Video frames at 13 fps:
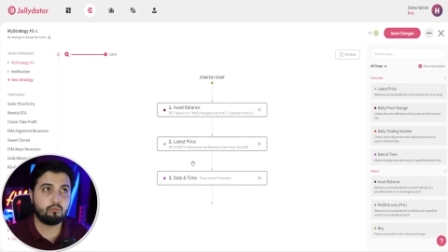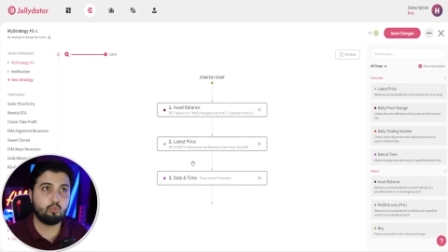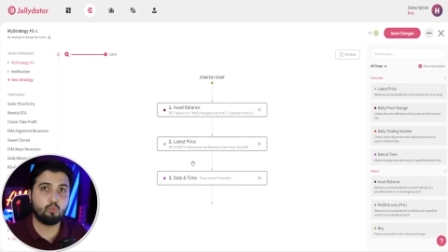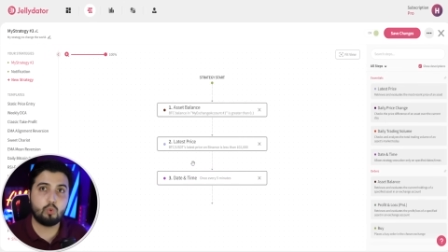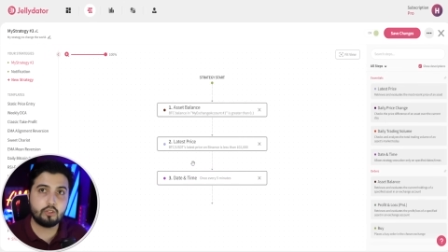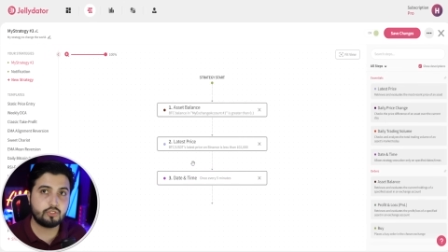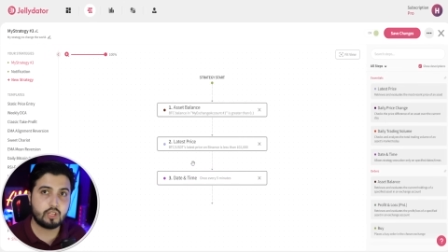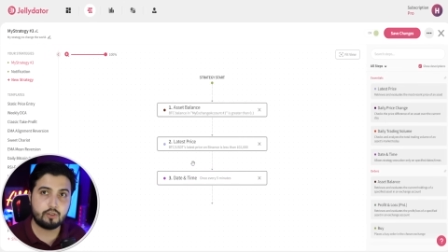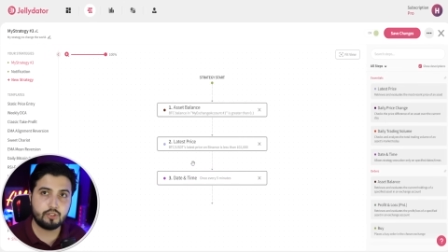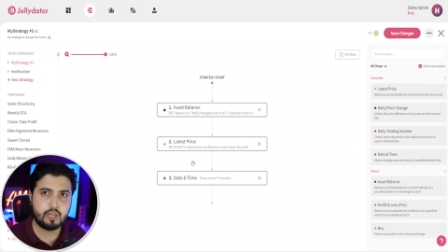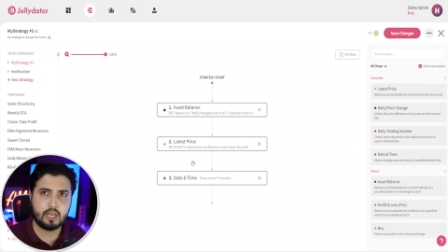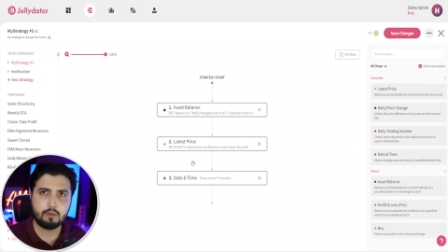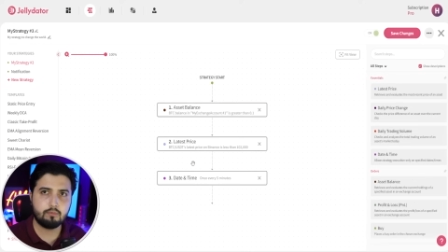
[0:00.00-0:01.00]
once
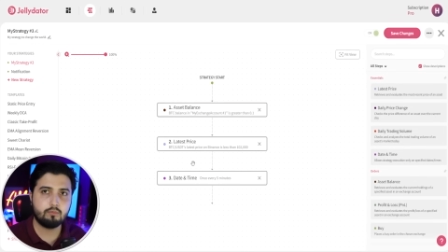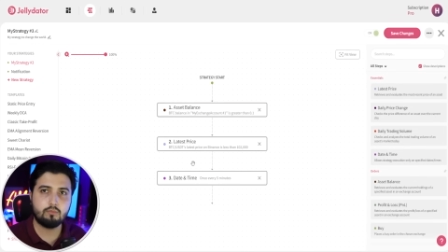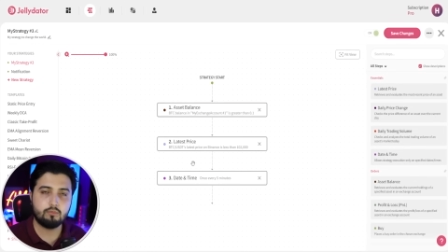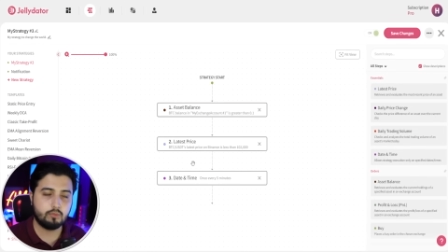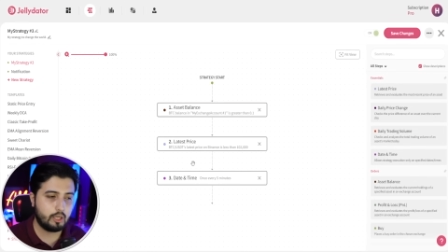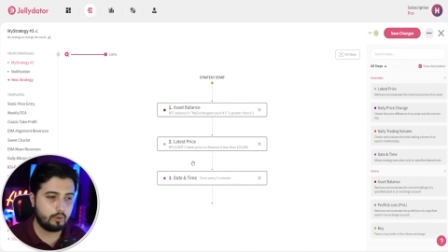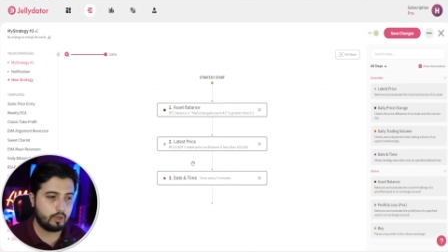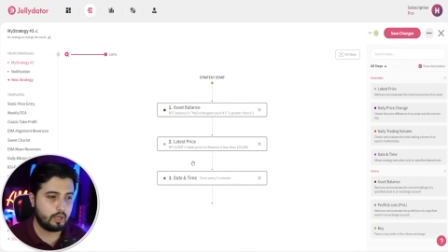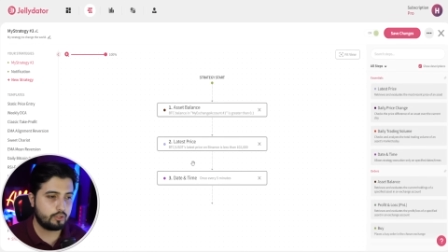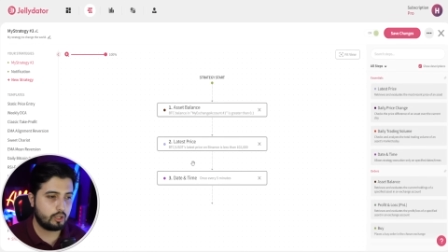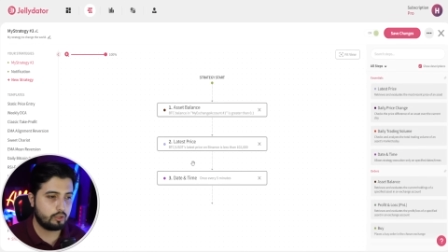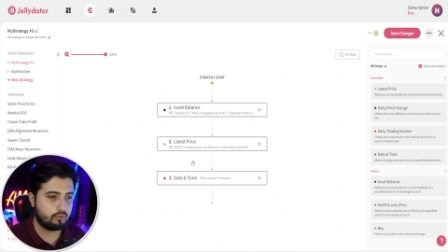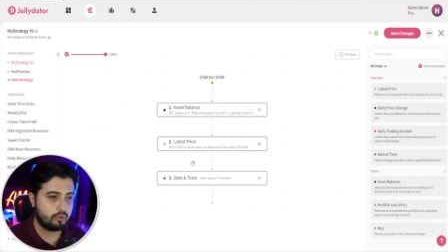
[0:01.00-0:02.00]
every day, you know,
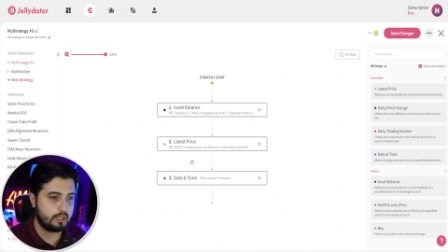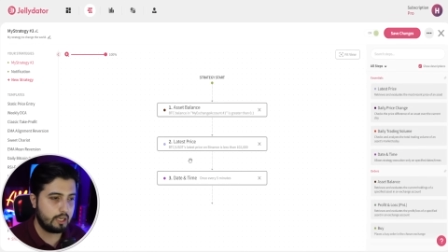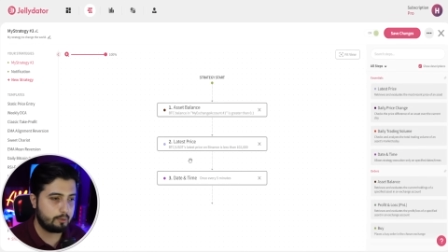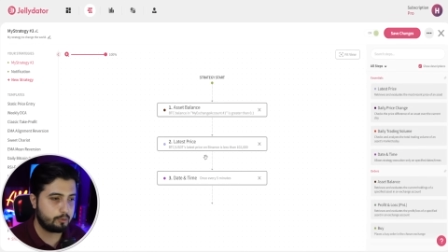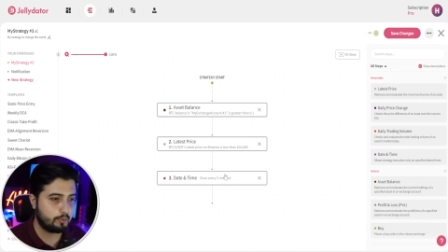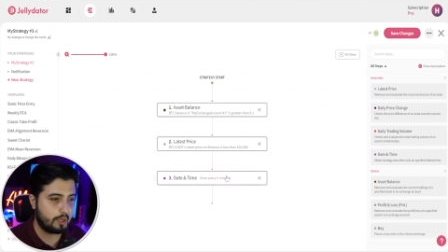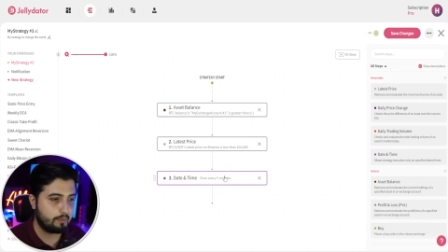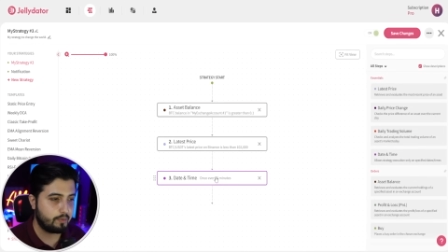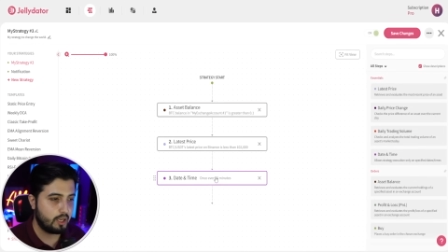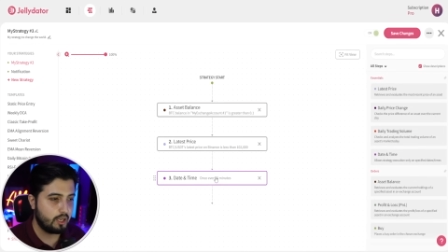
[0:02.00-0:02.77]
it's it's really up to me.